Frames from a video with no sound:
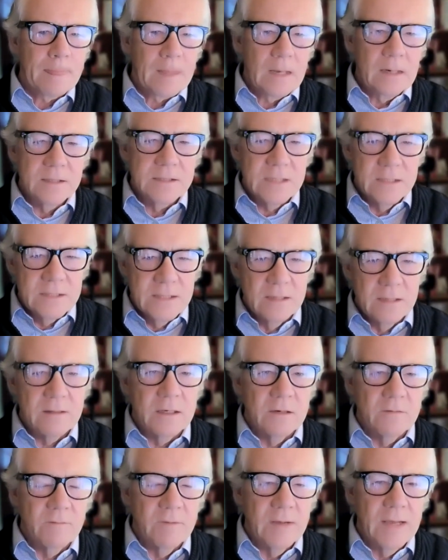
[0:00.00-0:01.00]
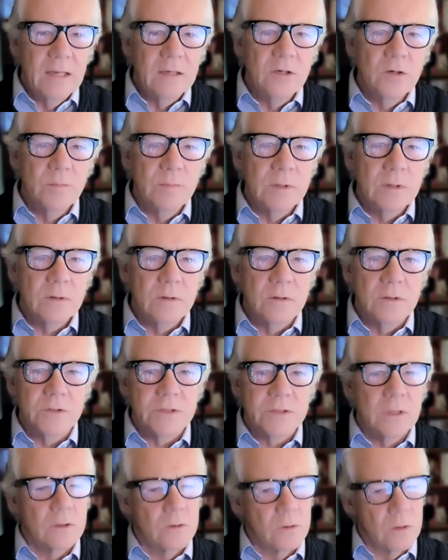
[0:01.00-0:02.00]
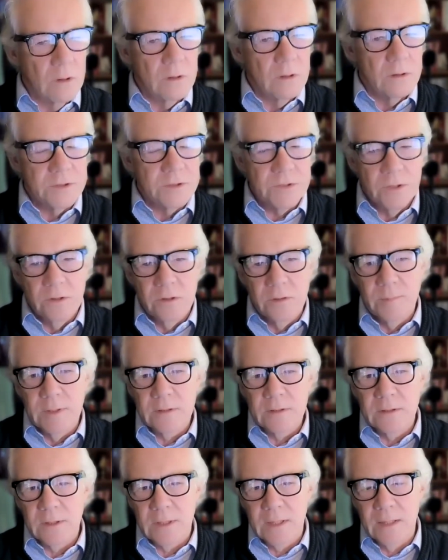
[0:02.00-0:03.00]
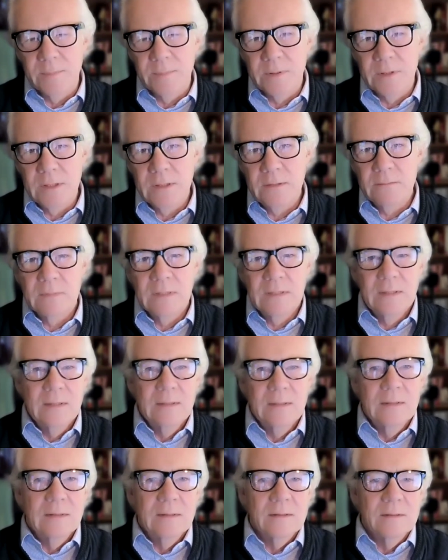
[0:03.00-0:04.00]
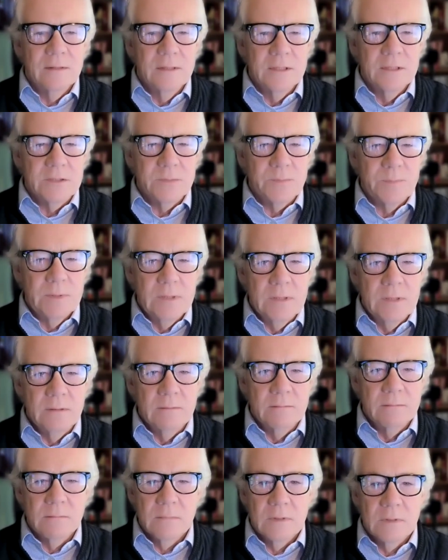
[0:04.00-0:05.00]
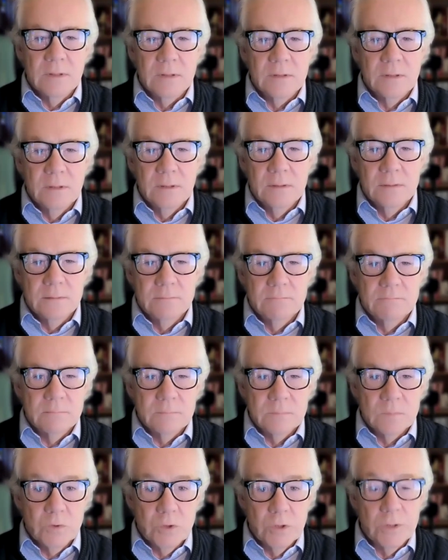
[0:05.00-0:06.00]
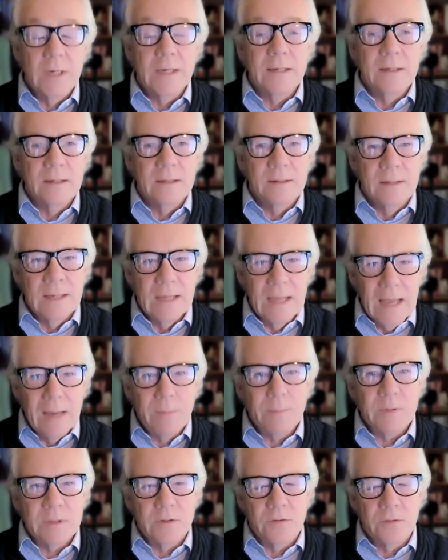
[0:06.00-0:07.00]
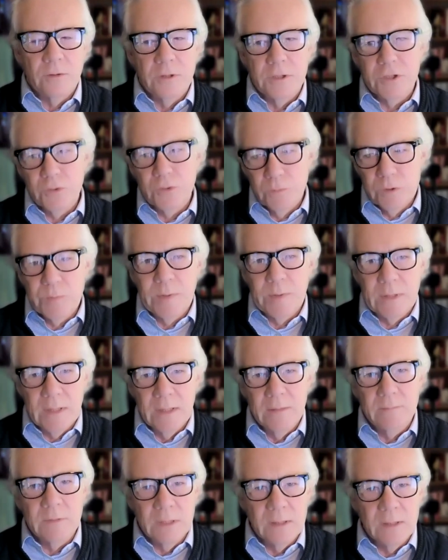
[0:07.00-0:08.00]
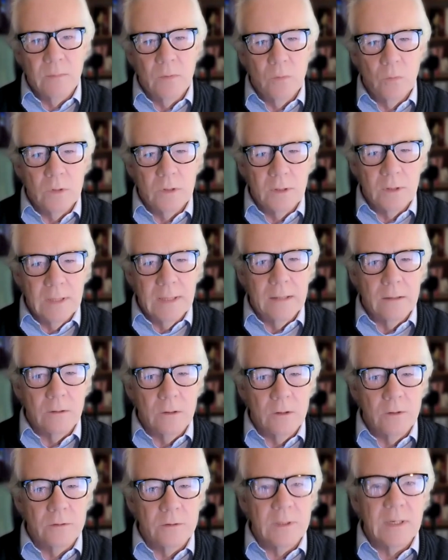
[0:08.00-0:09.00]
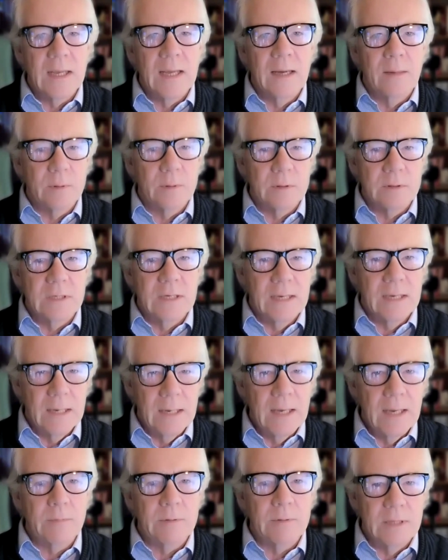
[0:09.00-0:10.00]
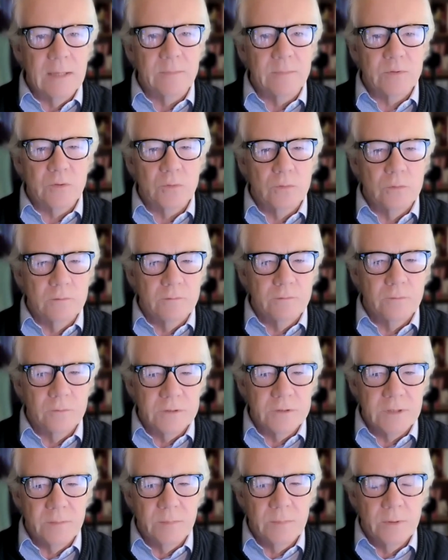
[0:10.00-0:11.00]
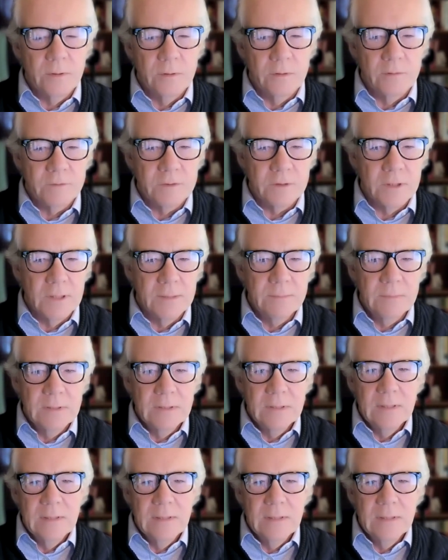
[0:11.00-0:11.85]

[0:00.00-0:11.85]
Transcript: And I say take that at value because not a lot is known about the company. There's been, certainly in the app iteration, which became the #1 downloaded app on the Apple App Store for some period of time,